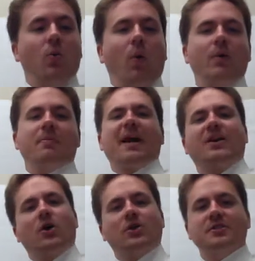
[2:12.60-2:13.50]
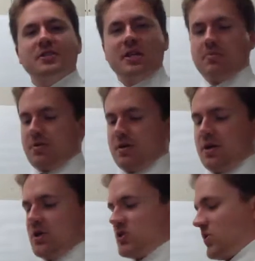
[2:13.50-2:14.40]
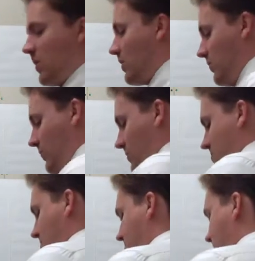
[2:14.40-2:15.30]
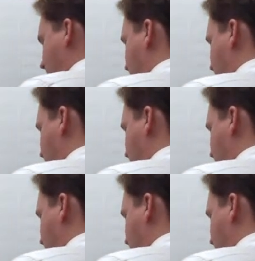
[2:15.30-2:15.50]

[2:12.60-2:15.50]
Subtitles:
what we might call deep historical forces.